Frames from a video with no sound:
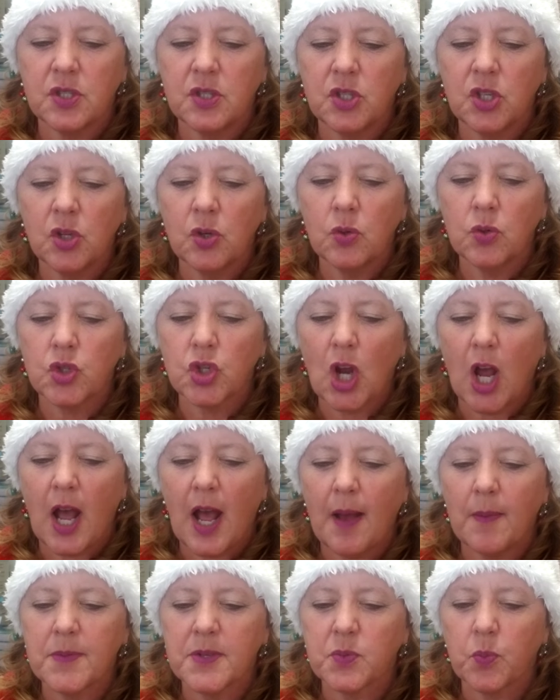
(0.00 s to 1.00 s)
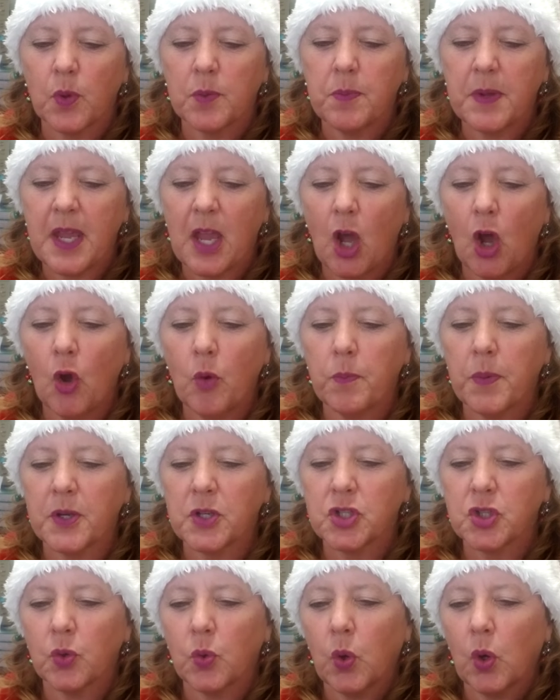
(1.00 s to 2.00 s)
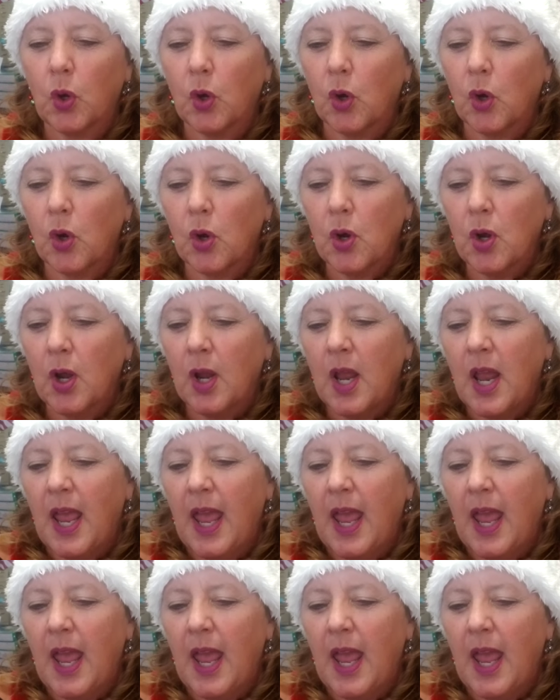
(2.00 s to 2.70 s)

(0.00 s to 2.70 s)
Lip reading: new jobs would be open to her